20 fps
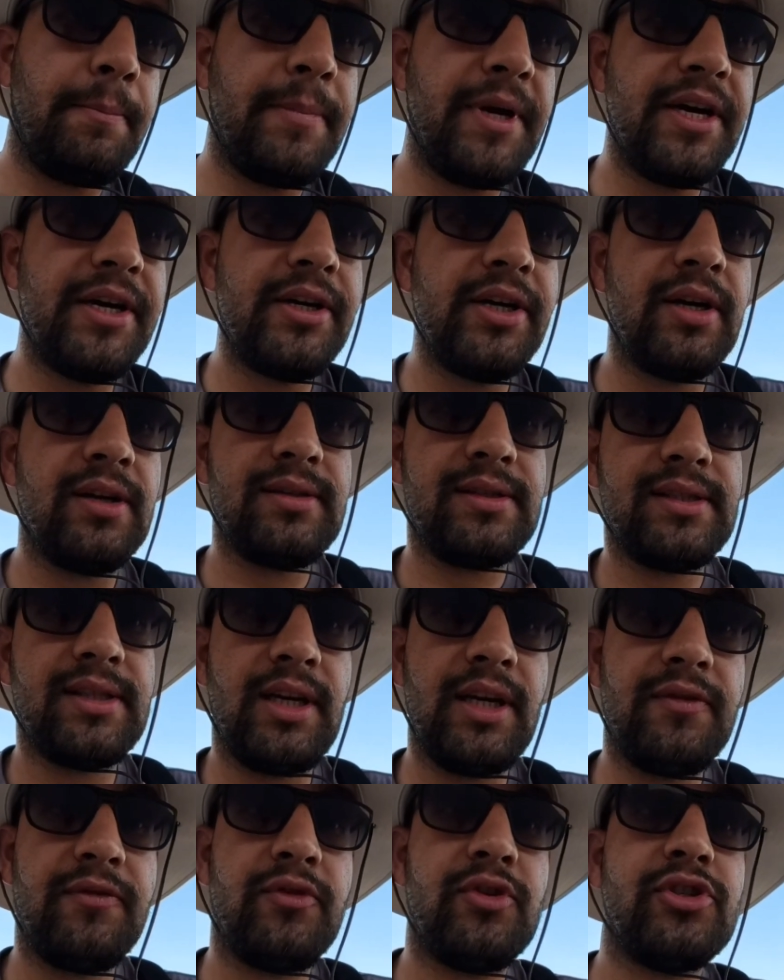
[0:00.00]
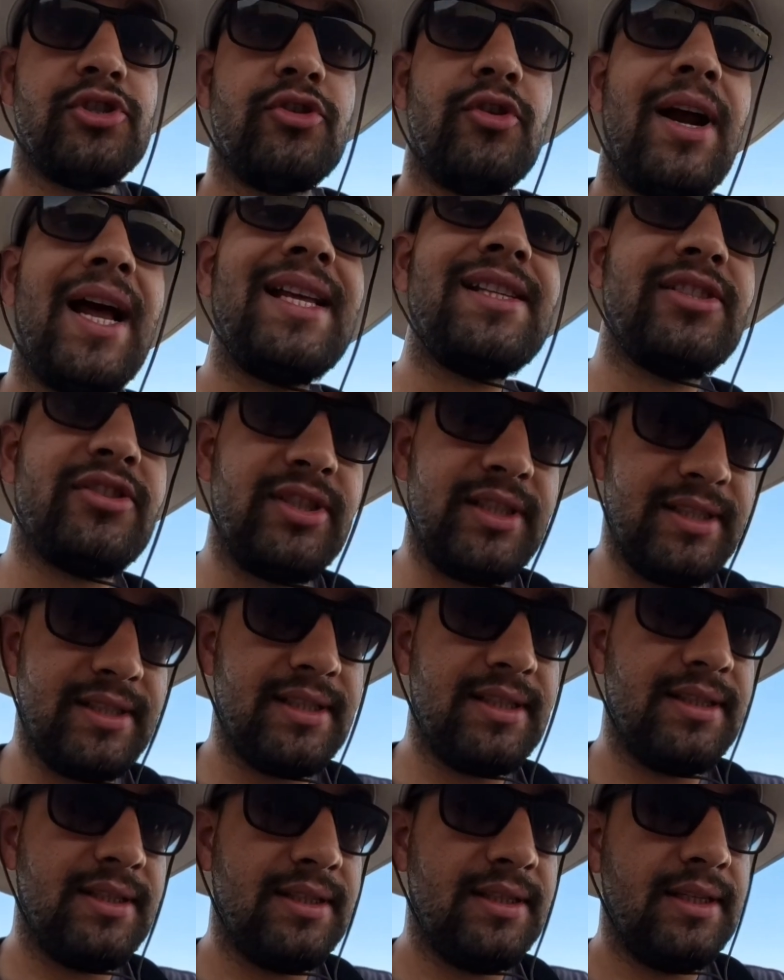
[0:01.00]
burial site for
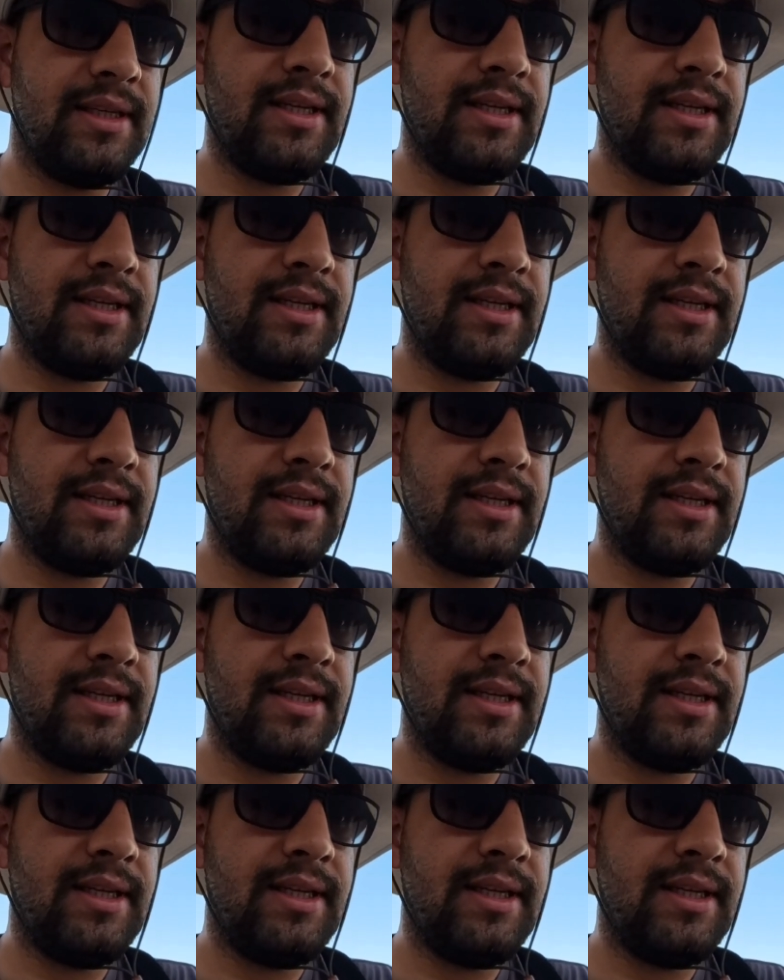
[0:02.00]
Zoroastrians.